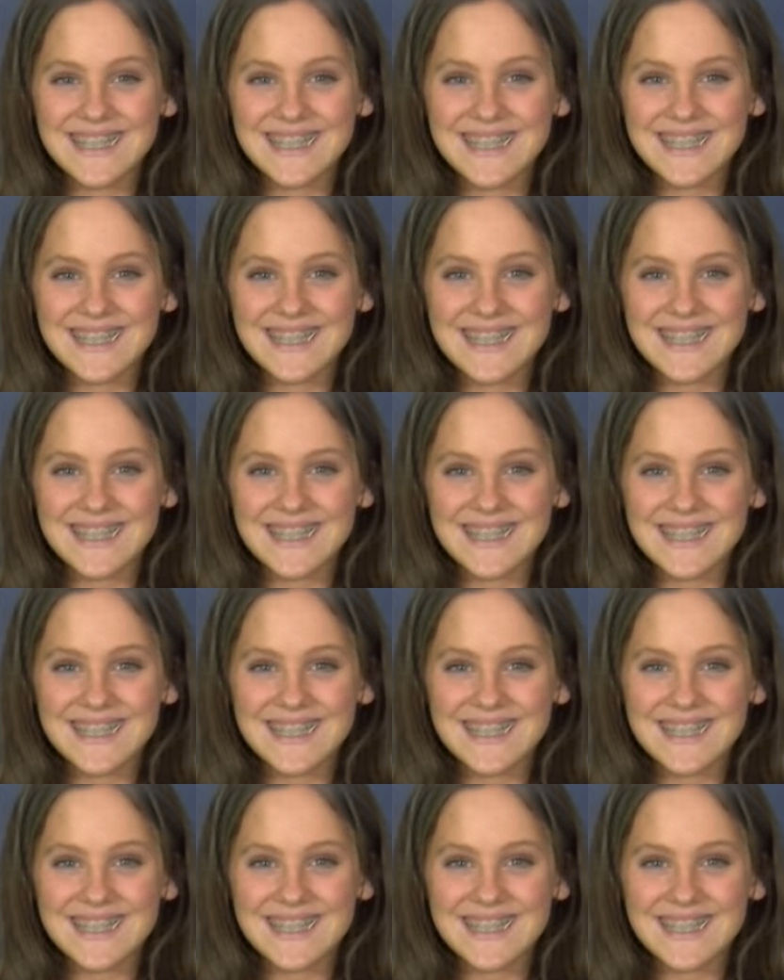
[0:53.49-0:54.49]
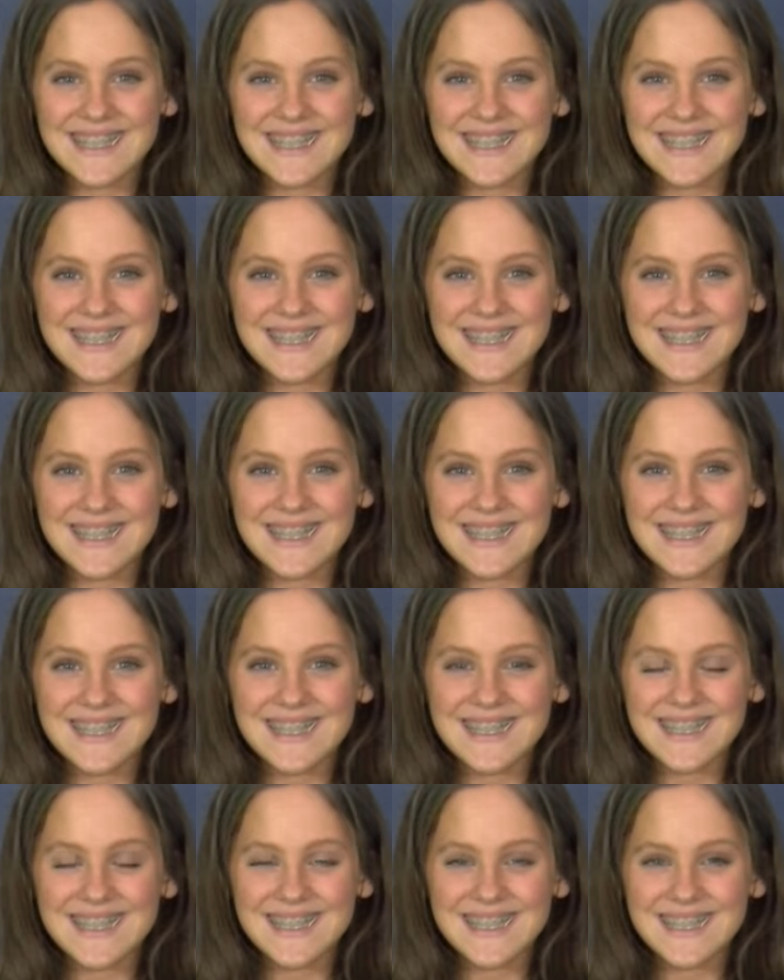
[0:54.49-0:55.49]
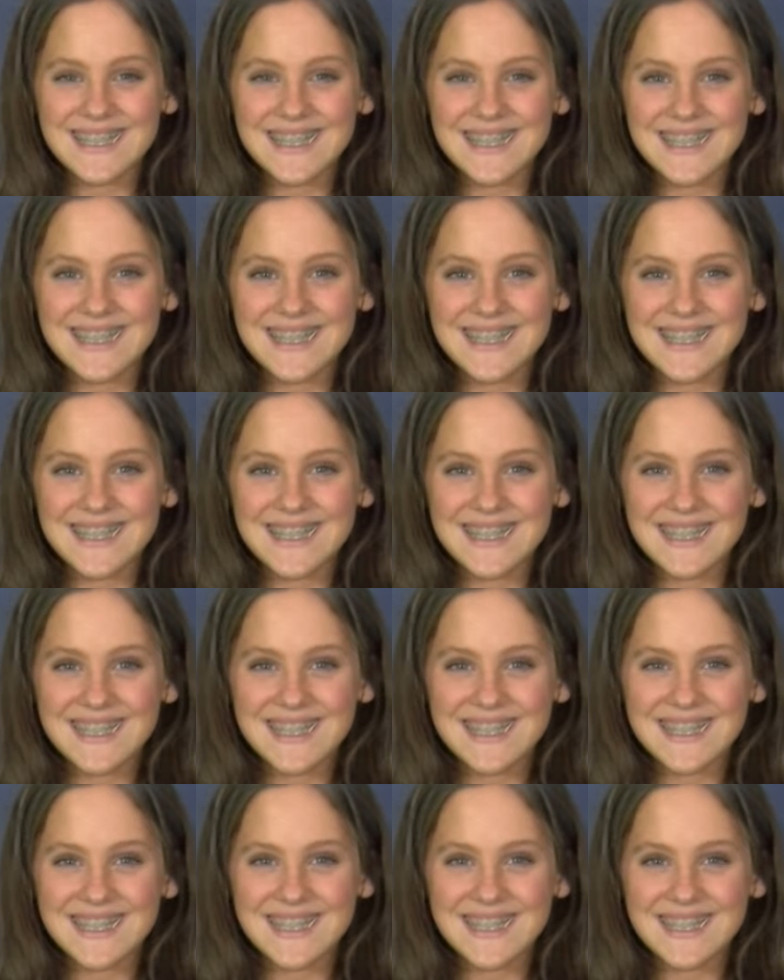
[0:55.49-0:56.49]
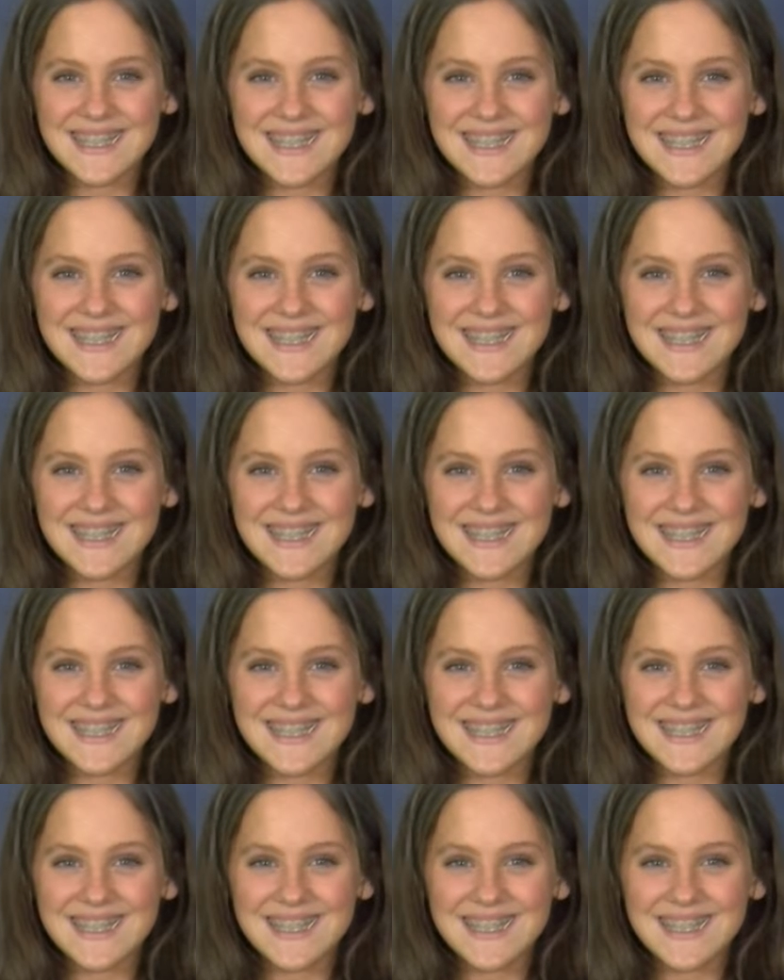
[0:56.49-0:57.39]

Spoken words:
[no speech]